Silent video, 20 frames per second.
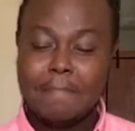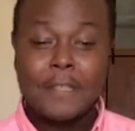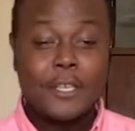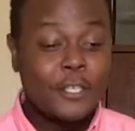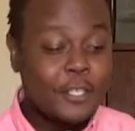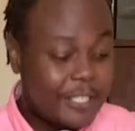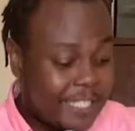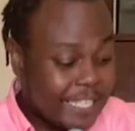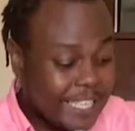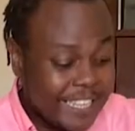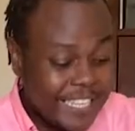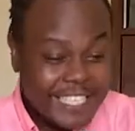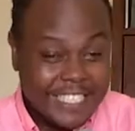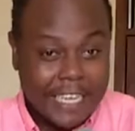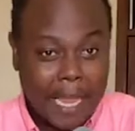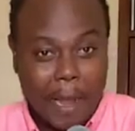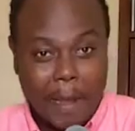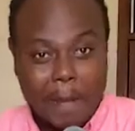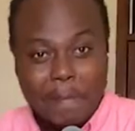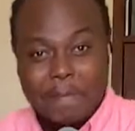You see
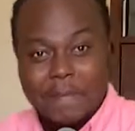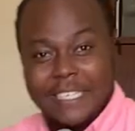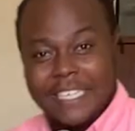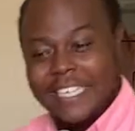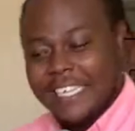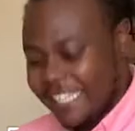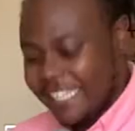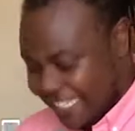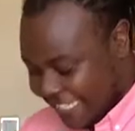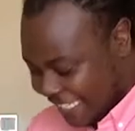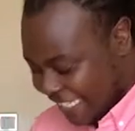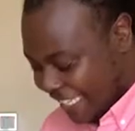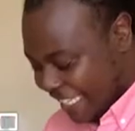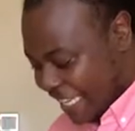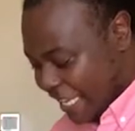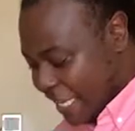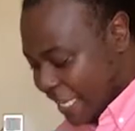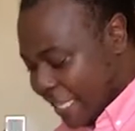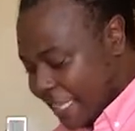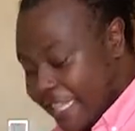these arms?
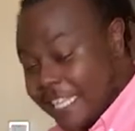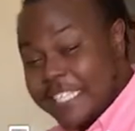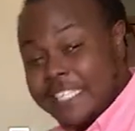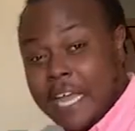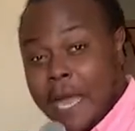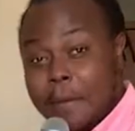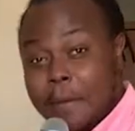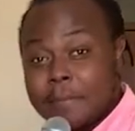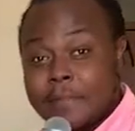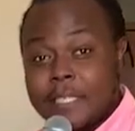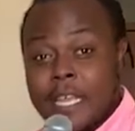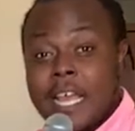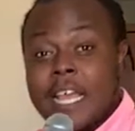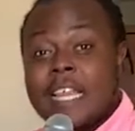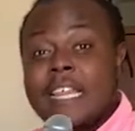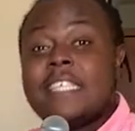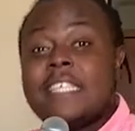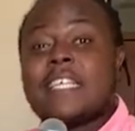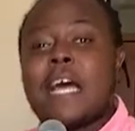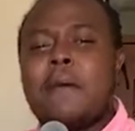These arms,
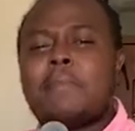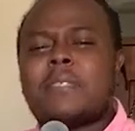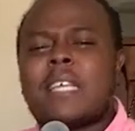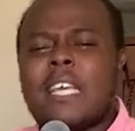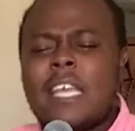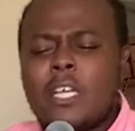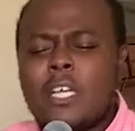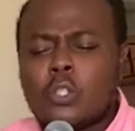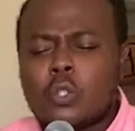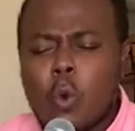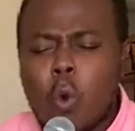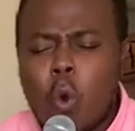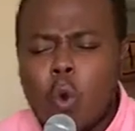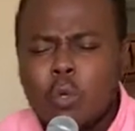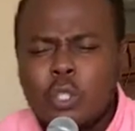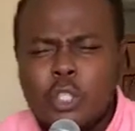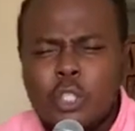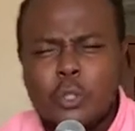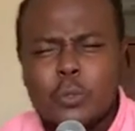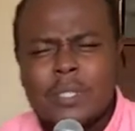these arms are here to
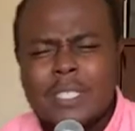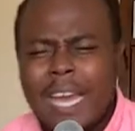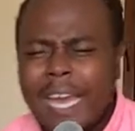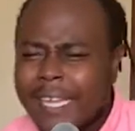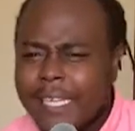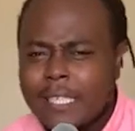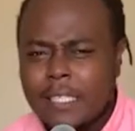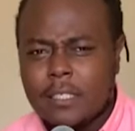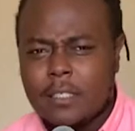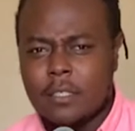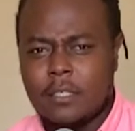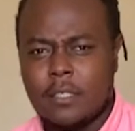hold you tight.